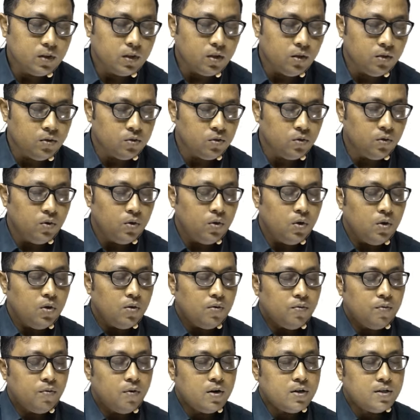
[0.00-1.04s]
So
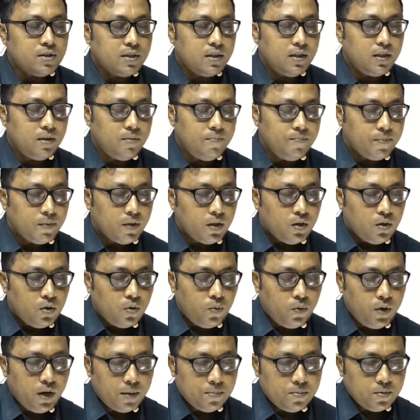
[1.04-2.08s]
first thing we
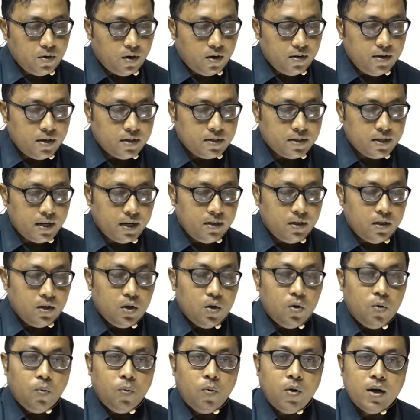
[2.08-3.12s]
have to understand
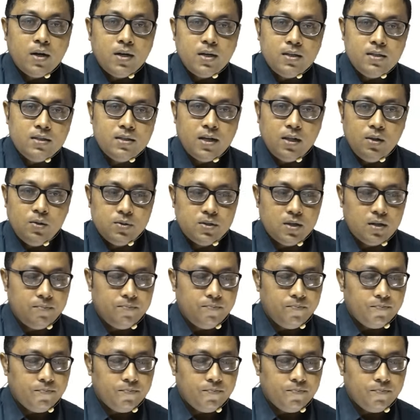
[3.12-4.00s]
what is delusion.